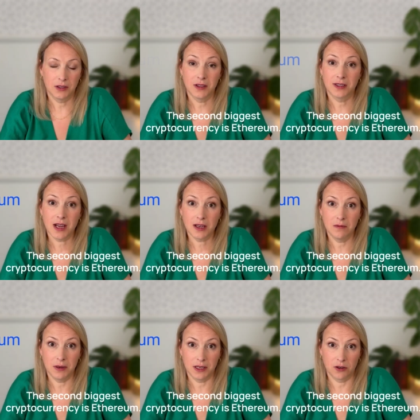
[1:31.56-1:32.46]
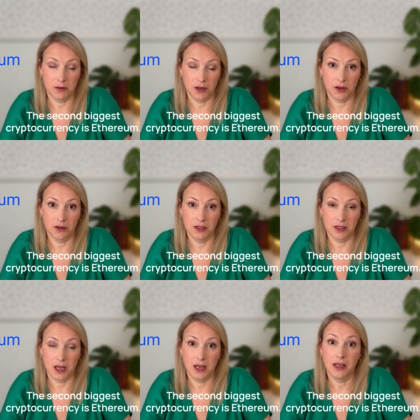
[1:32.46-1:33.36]
And the second biggest
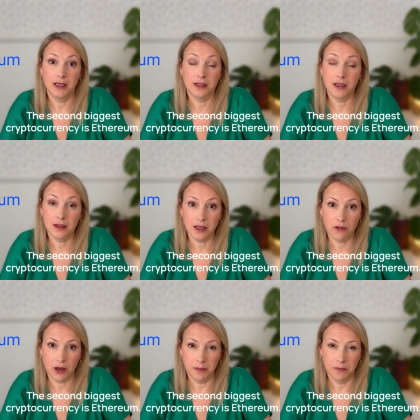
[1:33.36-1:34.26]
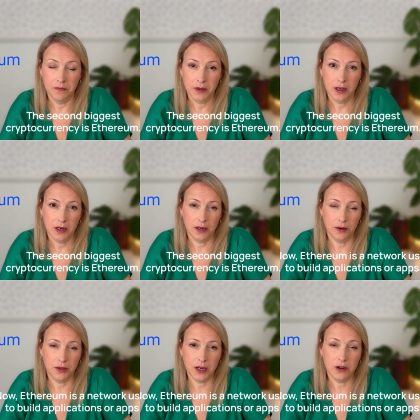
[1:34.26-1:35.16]
cryptocurrency is Ethereum. Now,
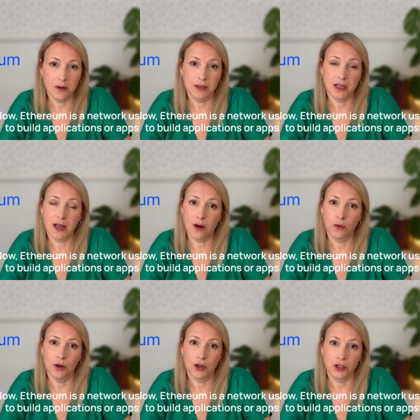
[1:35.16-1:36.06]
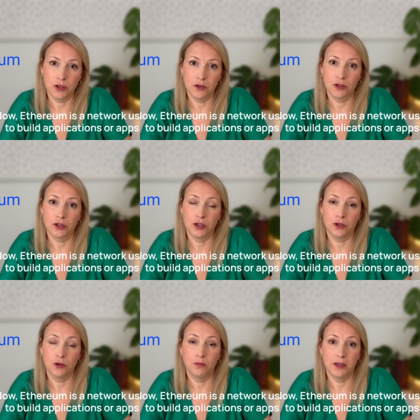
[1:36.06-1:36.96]
Ethereum is a network used
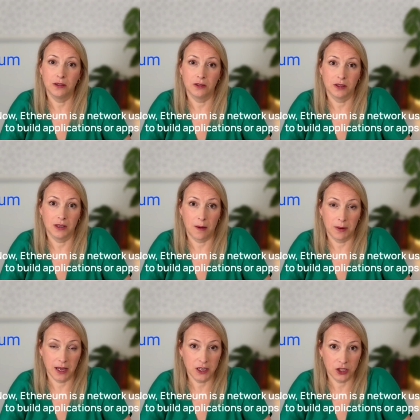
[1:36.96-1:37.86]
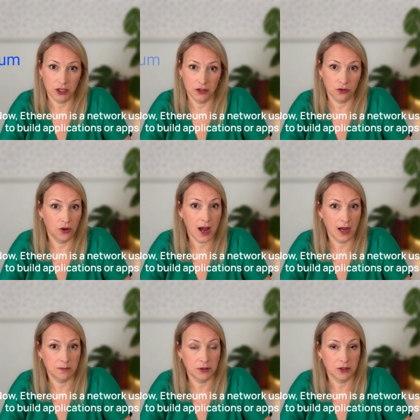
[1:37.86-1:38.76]
to build applications or
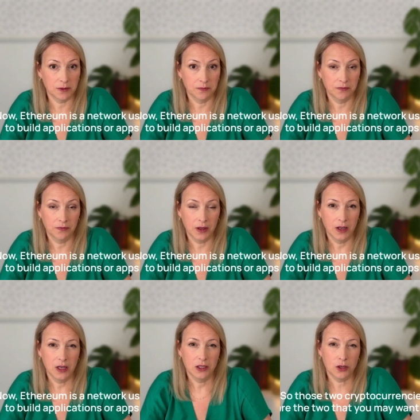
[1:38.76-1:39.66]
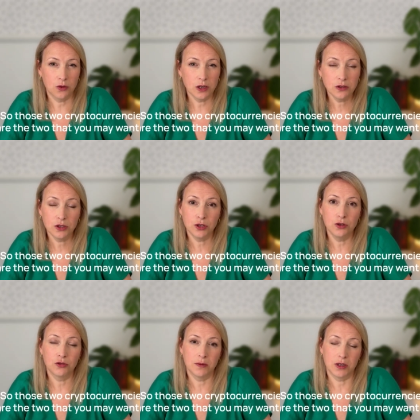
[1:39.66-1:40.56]
apps. So those
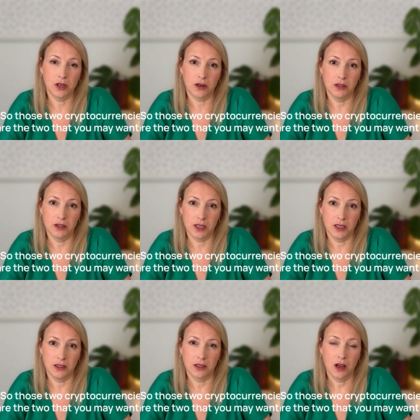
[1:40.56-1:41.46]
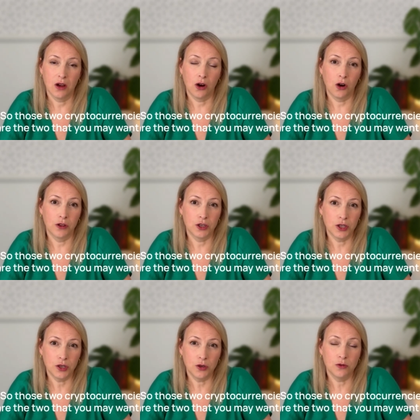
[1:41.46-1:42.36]
two cryptocurrencies are the
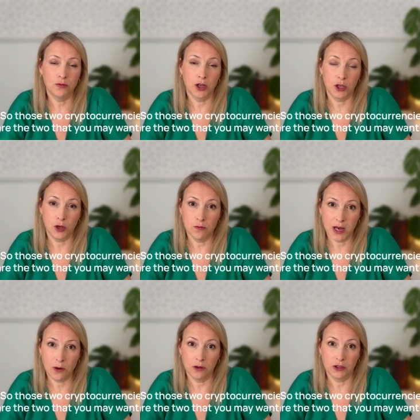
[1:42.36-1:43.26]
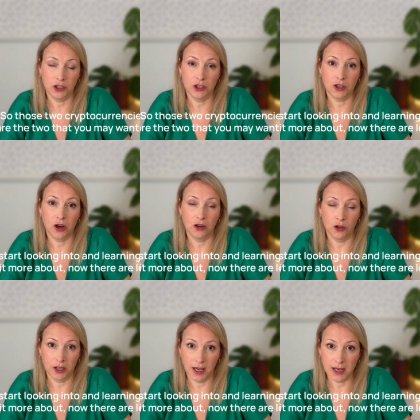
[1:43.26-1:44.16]
two that you may want to start
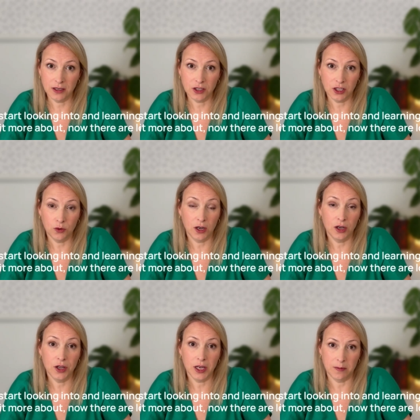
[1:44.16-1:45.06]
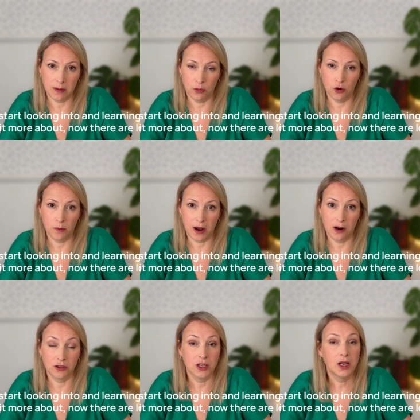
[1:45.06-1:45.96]
looking into and learning a bit more
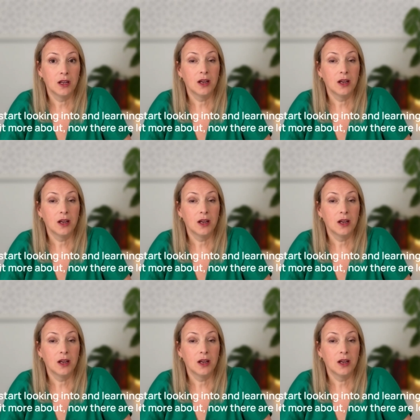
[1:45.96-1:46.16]
about.